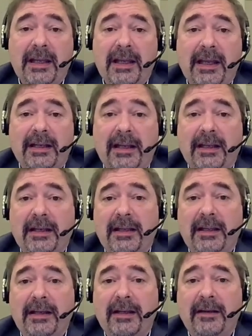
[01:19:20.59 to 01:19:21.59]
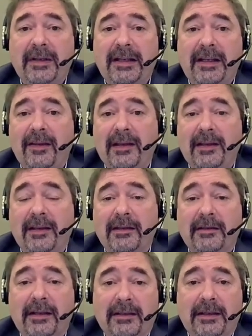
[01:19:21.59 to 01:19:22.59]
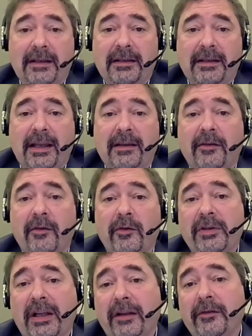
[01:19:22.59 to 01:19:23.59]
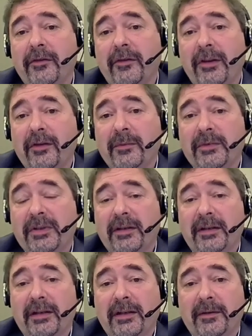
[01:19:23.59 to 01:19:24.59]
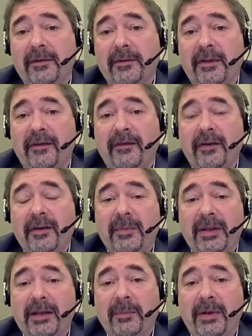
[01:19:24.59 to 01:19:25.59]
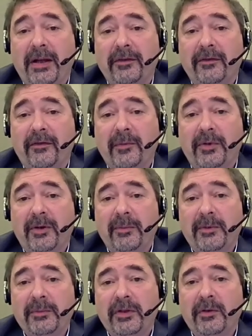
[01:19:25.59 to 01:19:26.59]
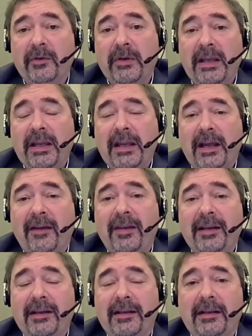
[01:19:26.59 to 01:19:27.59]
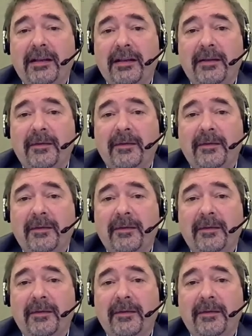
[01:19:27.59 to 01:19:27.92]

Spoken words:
And I really think that, again, those algorithms are a very big part of the problem. So I think